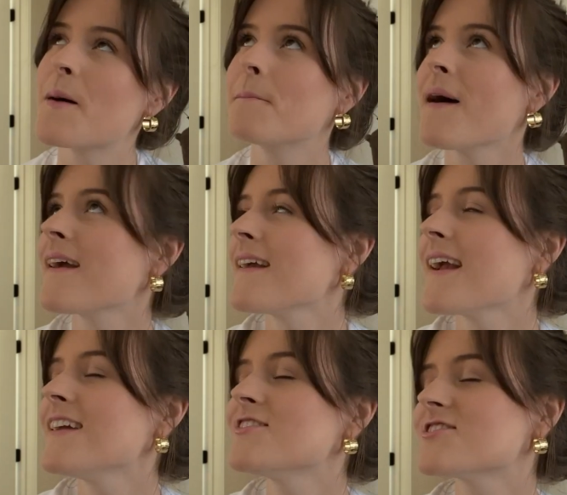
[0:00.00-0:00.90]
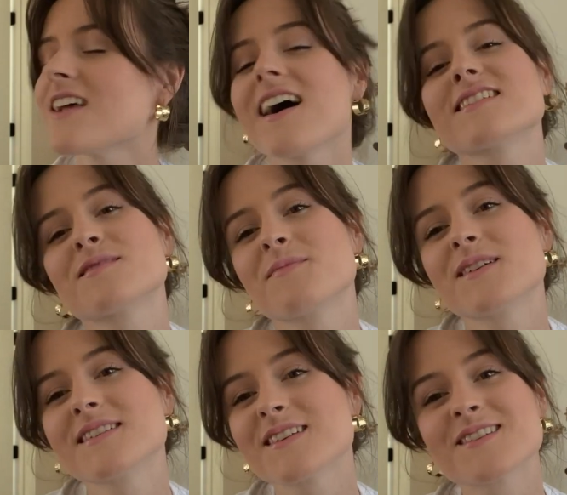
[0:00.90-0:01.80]
My angel
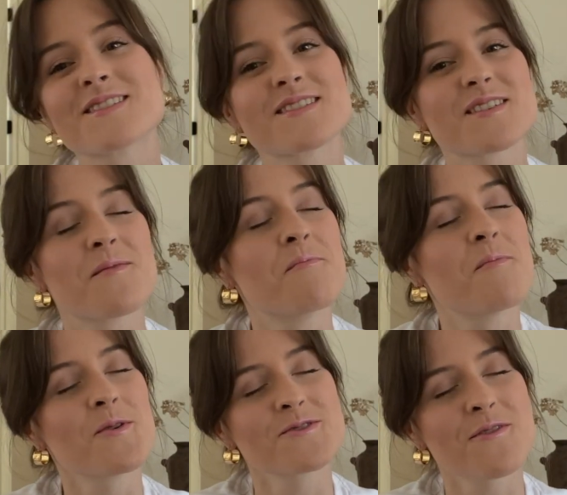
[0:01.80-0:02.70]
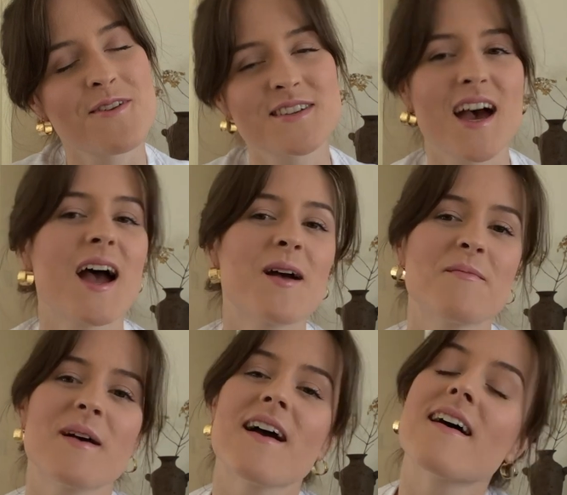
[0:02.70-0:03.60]
husband is most of the time